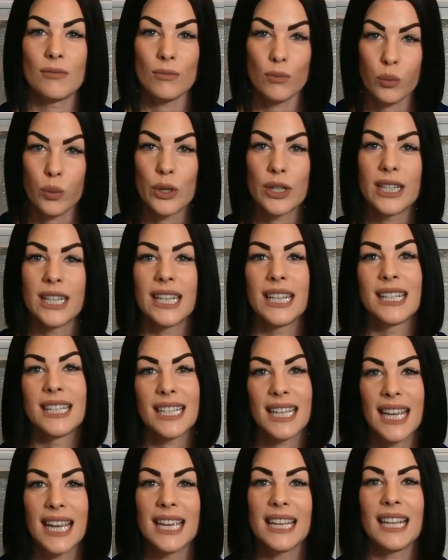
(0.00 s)
would
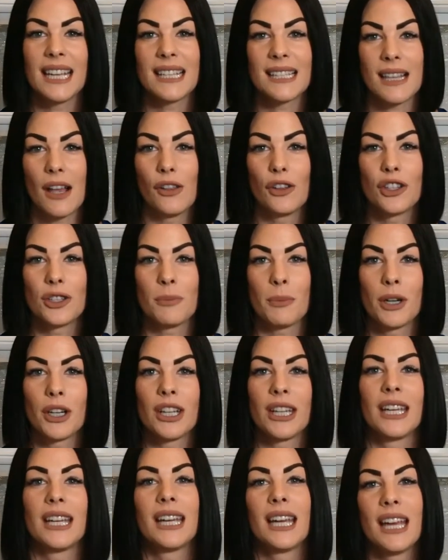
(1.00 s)
indicate a seller's
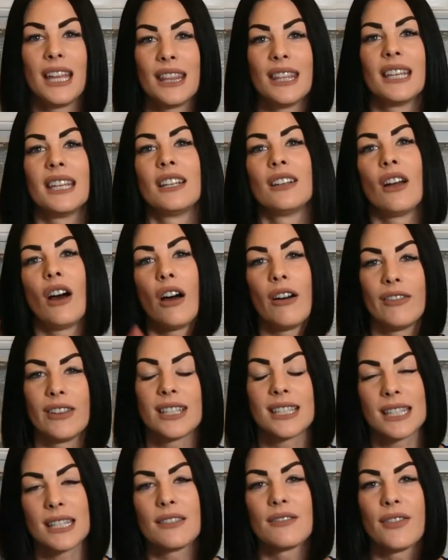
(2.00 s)
market, and then
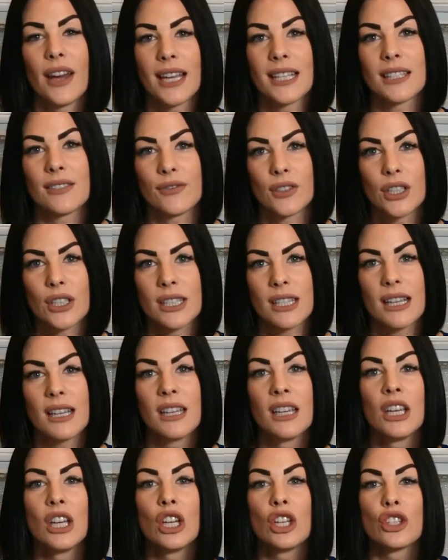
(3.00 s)
obviously vice versa.
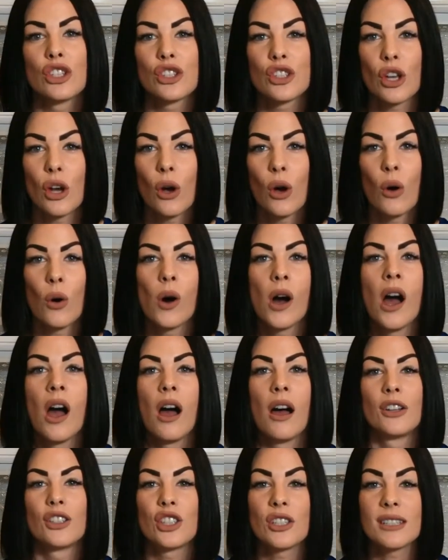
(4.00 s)
So
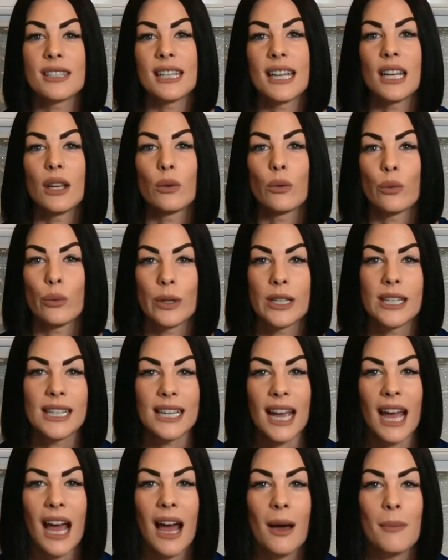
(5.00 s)
just a
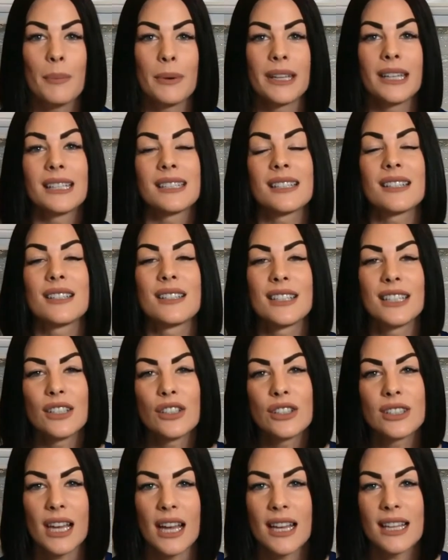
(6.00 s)
recap, it
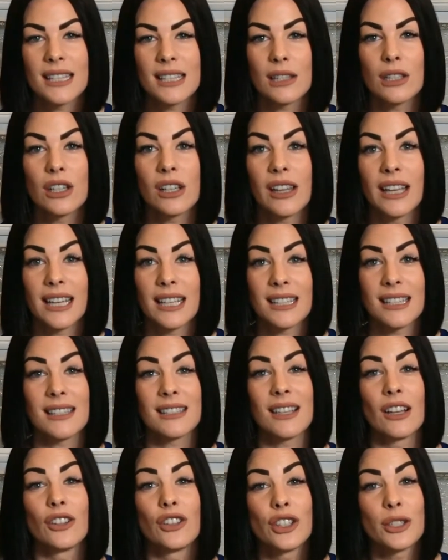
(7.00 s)
still does look like it's a
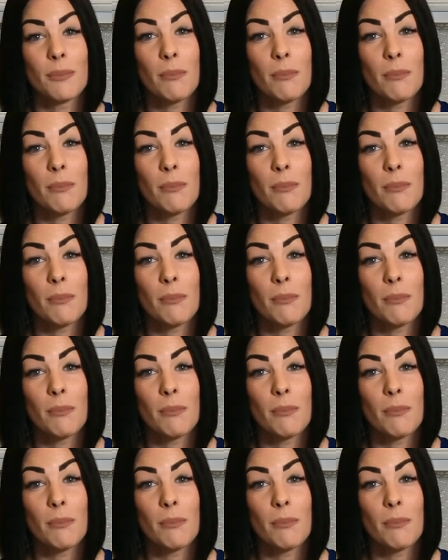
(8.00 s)
seller's